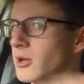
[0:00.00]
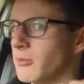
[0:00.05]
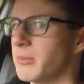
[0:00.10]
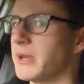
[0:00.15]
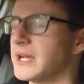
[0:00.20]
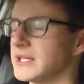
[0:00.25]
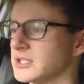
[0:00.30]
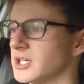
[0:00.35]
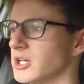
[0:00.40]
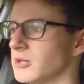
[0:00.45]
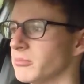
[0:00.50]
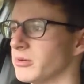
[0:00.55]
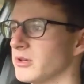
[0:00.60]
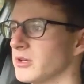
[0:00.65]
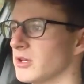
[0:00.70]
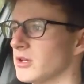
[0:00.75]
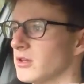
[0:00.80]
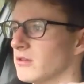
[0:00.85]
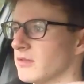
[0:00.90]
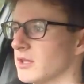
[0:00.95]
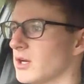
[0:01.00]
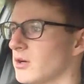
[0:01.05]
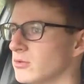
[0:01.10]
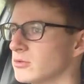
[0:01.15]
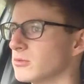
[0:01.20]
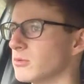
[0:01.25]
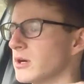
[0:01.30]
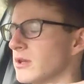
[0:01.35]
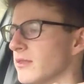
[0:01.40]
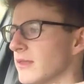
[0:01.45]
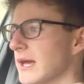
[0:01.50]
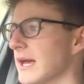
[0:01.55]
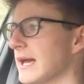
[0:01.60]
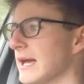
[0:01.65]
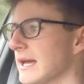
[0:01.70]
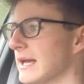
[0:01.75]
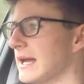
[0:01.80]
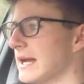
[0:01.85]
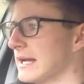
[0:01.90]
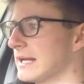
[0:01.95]
I picked up the old one
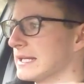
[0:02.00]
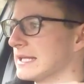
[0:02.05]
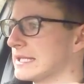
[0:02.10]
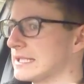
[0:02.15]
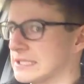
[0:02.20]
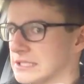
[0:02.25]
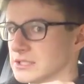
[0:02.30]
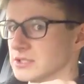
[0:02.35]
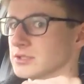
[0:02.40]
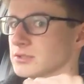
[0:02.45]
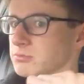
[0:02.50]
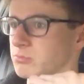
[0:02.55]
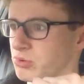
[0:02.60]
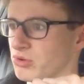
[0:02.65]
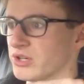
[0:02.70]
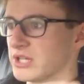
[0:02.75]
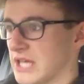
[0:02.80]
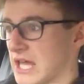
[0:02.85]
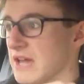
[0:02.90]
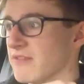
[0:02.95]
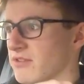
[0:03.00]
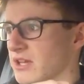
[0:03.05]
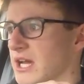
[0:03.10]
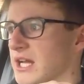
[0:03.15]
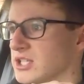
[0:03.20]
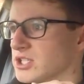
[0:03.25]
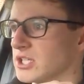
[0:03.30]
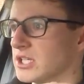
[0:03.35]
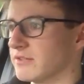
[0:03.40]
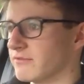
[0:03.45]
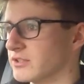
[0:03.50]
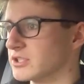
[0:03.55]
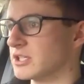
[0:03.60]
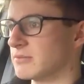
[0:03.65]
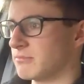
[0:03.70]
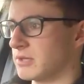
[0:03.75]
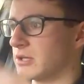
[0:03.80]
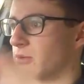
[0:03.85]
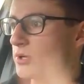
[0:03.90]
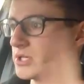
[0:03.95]
there and it is pretty heavy actually. For
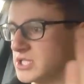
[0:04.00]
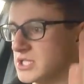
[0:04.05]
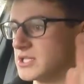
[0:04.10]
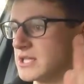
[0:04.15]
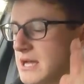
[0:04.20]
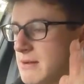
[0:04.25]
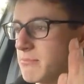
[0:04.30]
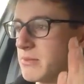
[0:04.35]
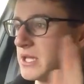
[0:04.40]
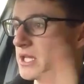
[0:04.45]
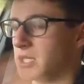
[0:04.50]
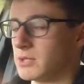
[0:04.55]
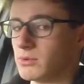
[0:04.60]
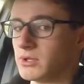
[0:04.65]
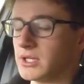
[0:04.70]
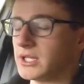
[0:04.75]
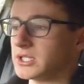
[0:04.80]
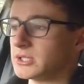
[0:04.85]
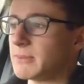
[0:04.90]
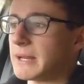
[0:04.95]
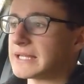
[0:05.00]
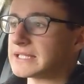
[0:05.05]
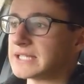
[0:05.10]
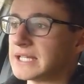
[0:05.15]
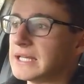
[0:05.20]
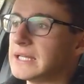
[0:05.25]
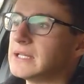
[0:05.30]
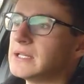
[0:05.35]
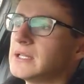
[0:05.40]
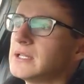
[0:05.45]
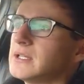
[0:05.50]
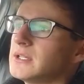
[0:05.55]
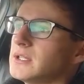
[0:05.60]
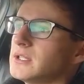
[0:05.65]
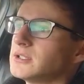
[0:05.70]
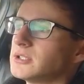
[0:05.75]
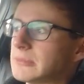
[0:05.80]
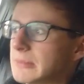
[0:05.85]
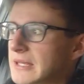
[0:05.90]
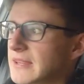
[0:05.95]
something which is that big, you wouldn't expect it
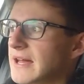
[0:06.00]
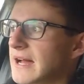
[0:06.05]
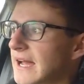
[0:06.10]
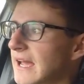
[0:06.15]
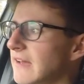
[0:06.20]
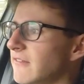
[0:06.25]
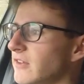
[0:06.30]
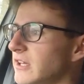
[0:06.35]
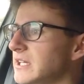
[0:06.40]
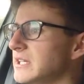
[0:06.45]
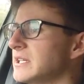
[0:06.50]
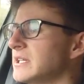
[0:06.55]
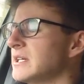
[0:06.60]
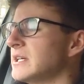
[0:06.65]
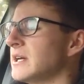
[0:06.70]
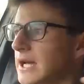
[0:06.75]
to be that heavy.